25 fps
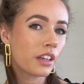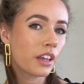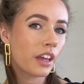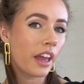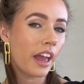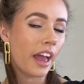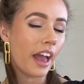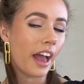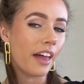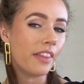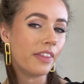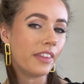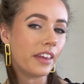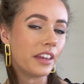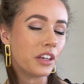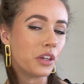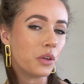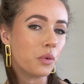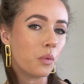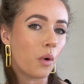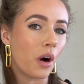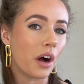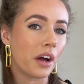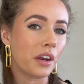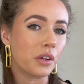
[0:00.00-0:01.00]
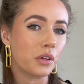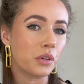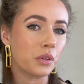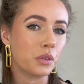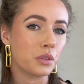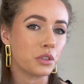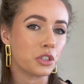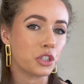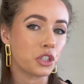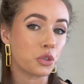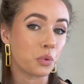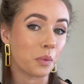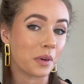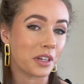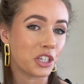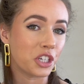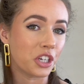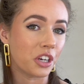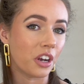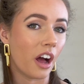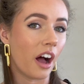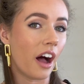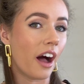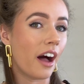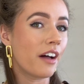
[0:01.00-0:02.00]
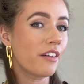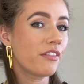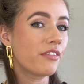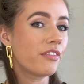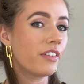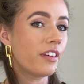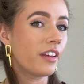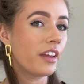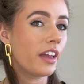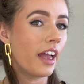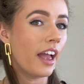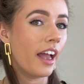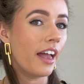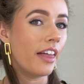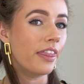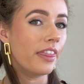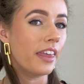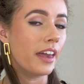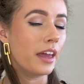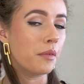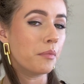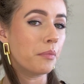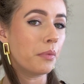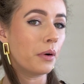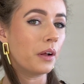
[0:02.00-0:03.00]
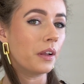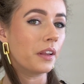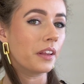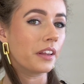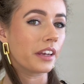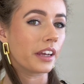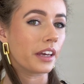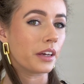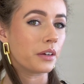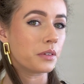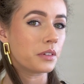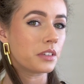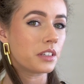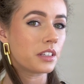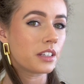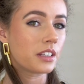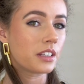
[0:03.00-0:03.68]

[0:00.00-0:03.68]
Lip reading: And then you want to switch it off and then pull it out.